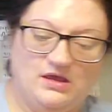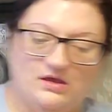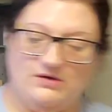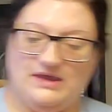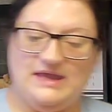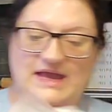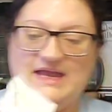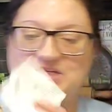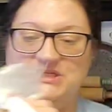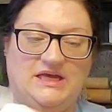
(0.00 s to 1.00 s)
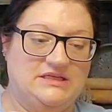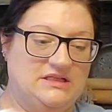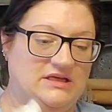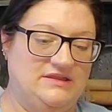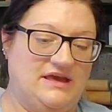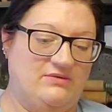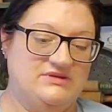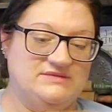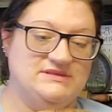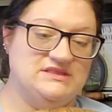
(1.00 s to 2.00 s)
Okay, I actually had to clean that with
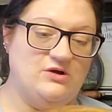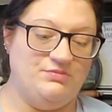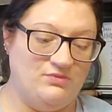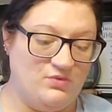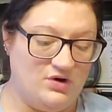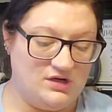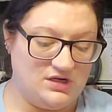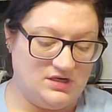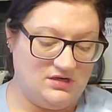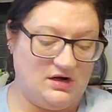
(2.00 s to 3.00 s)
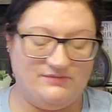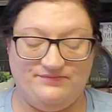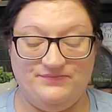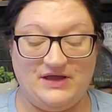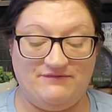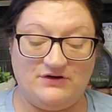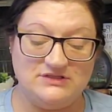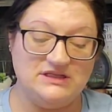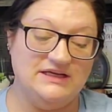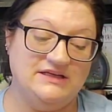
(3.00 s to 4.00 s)
some soap and water. Or I
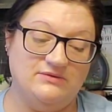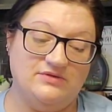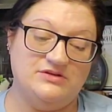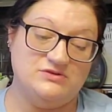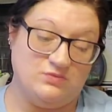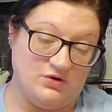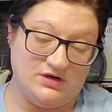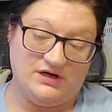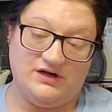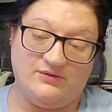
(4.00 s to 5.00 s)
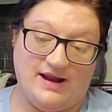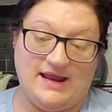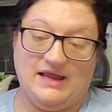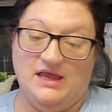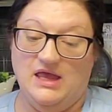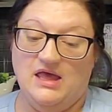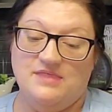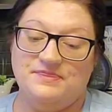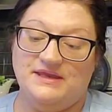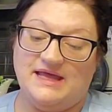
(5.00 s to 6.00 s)
first cleaned it with just water and a rag.
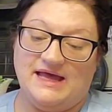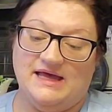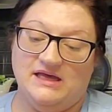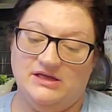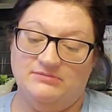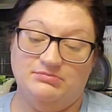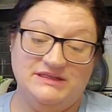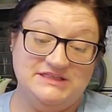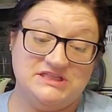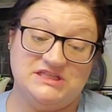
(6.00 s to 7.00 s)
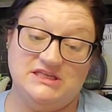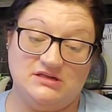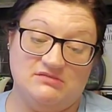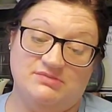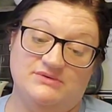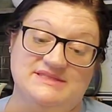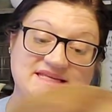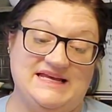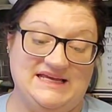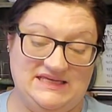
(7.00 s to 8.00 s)
Then I bleached it on both
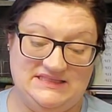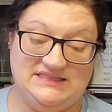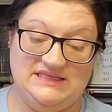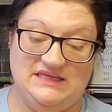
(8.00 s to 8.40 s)
sides.